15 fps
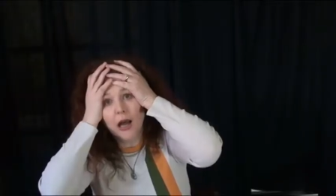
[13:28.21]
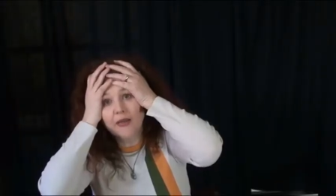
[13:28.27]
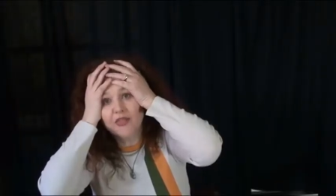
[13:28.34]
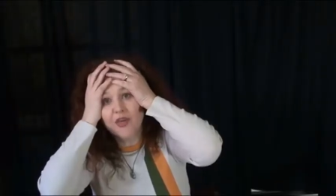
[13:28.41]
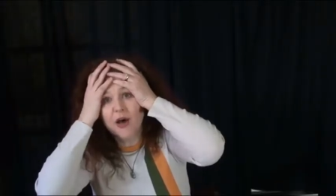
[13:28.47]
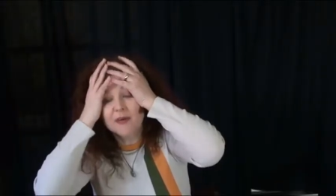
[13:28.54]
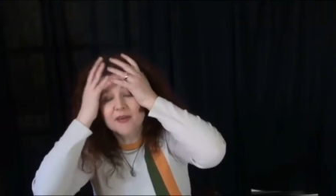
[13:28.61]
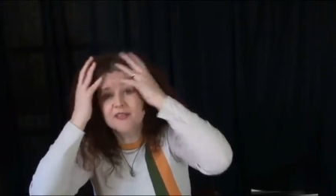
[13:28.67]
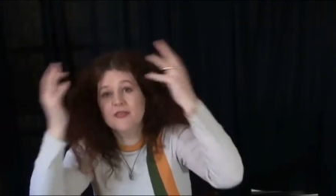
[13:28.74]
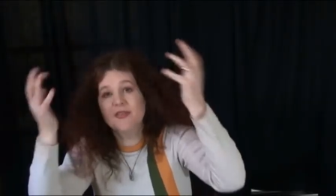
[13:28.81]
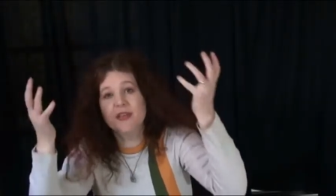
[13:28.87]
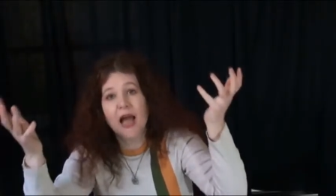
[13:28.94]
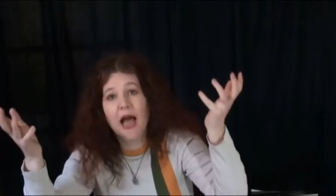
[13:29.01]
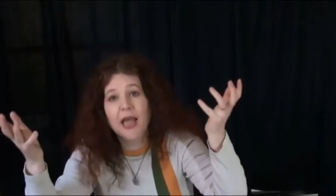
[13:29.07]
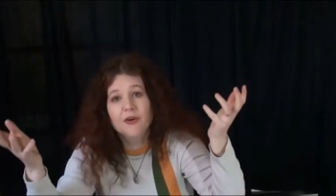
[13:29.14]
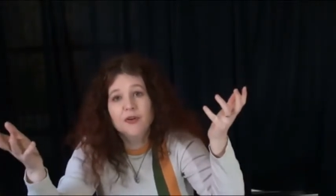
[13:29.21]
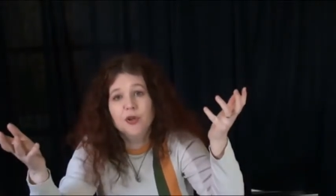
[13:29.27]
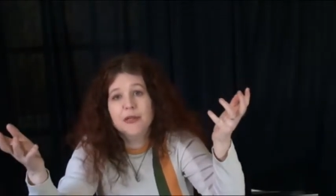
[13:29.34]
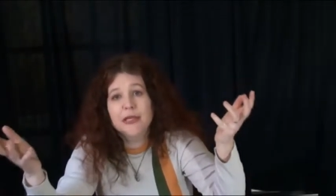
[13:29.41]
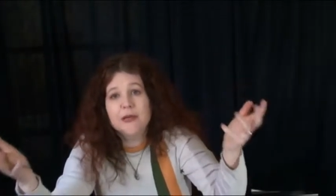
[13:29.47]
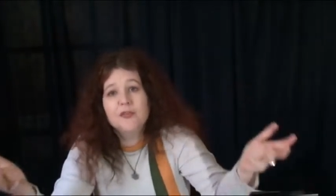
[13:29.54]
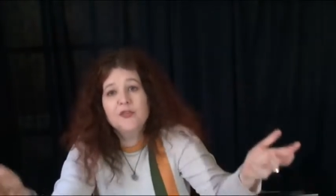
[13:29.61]
I thought we sent the guy who
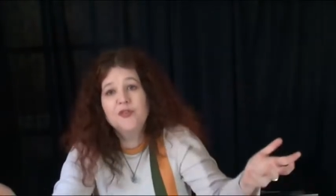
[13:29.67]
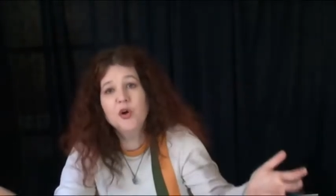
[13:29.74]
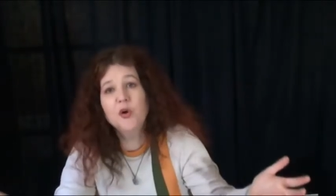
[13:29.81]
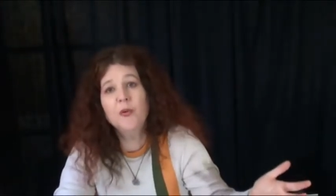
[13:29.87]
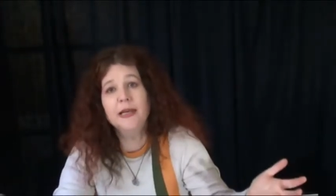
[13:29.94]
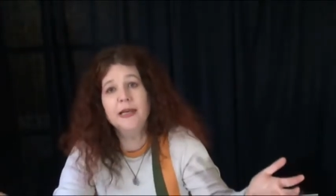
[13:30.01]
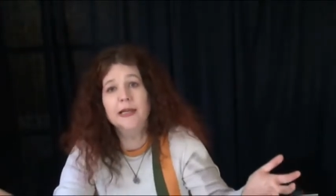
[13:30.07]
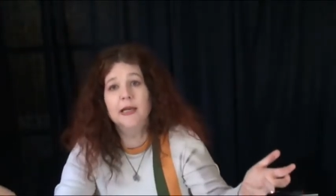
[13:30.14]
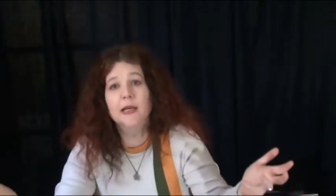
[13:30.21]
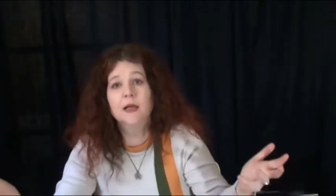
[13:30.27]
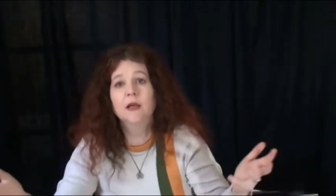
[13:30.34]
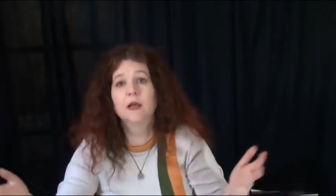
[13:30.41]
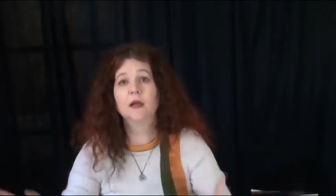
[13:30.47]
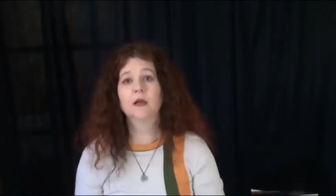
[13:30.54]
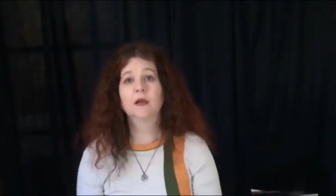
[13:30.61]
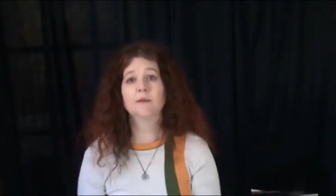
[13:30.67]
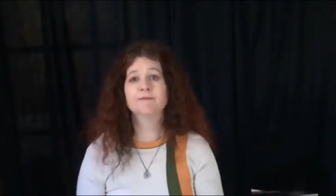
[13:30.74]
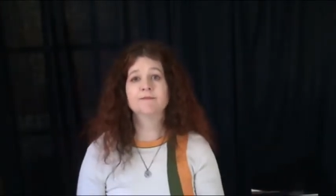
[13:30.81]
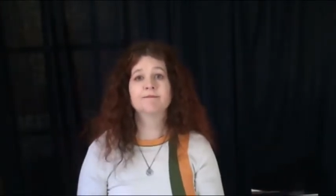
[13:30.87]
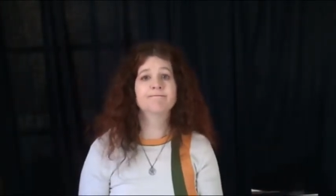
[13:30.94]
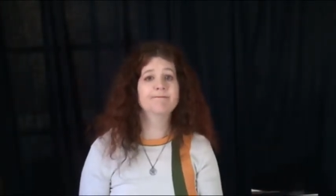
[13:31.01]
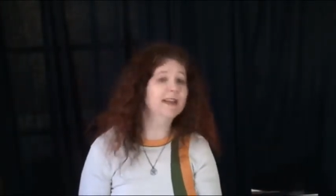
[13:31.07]
knew what he was doing.
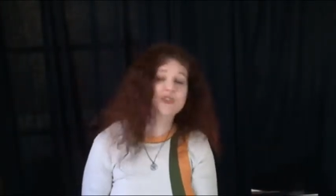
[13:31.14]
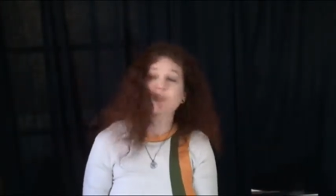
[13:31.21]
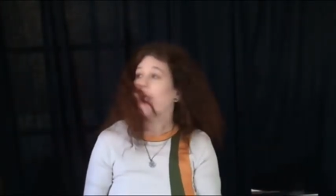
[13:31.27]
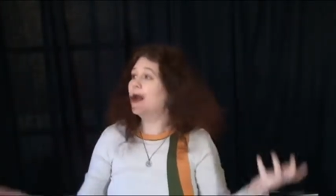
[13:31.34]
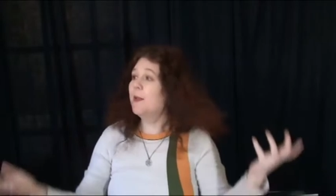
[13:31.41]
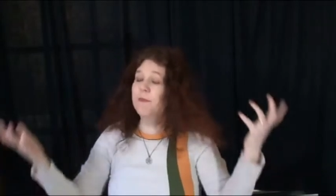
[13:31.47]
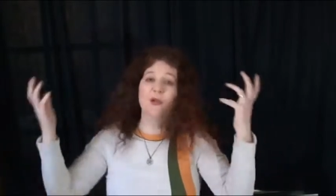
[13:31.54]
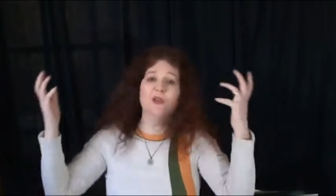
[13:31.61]
They try to